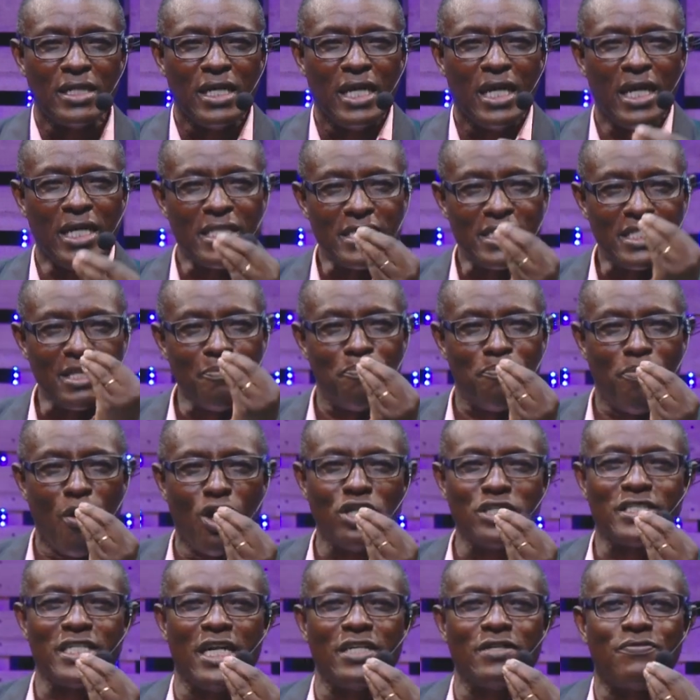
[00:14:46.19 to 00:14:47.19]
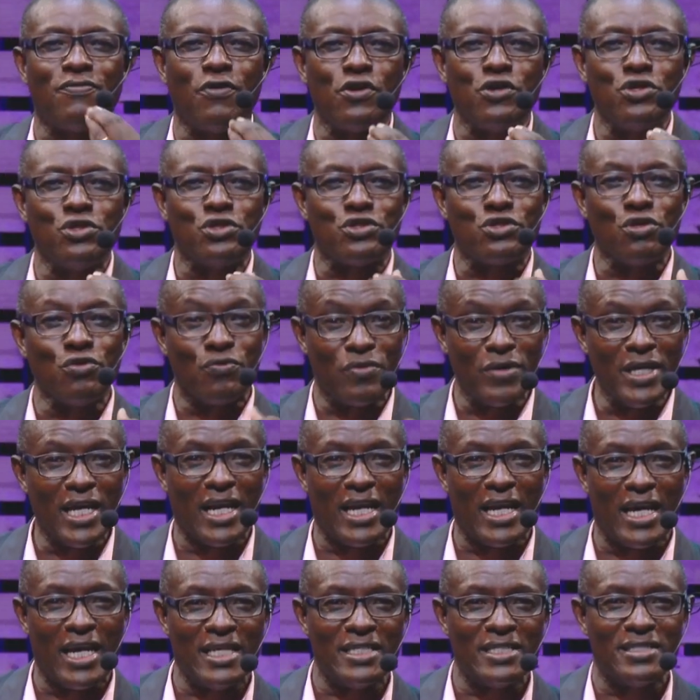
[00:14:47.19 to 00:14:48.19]
it is important for you to
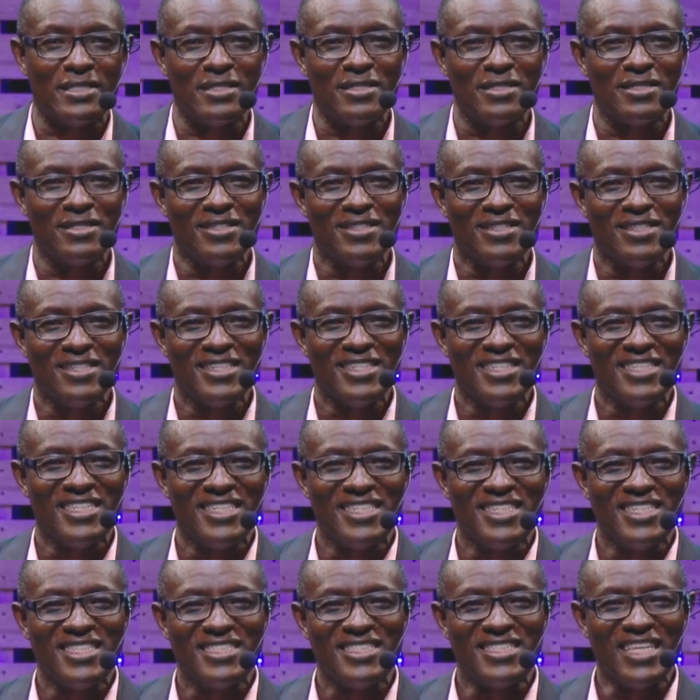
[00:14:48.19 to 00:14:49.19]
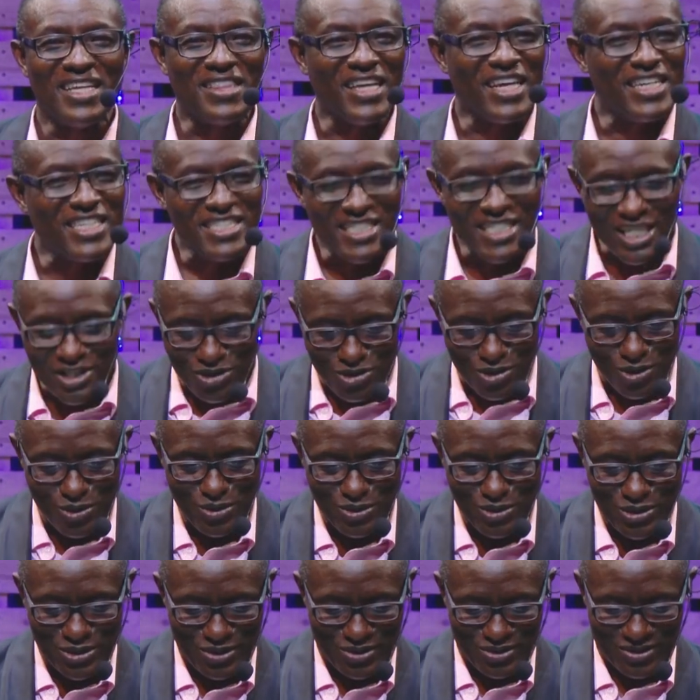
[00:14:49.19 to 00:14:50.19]
realize that there is a
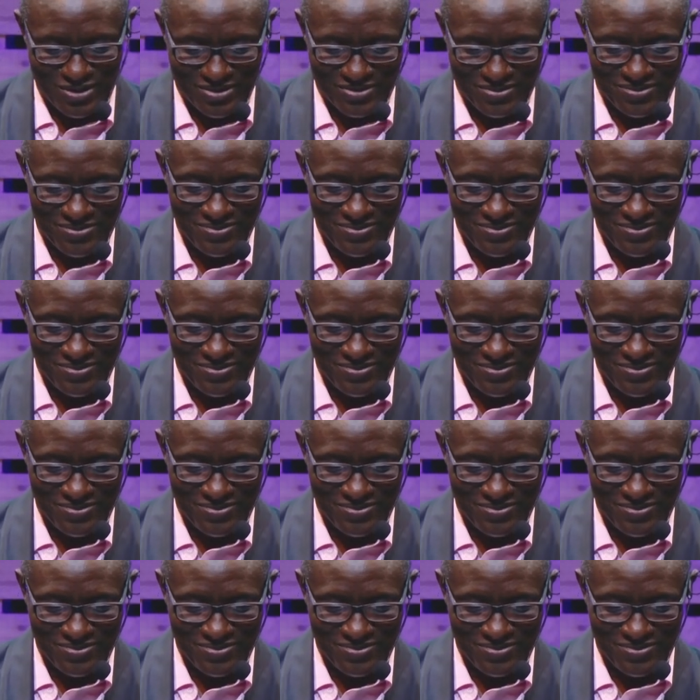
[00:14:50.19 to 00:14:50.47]
solution.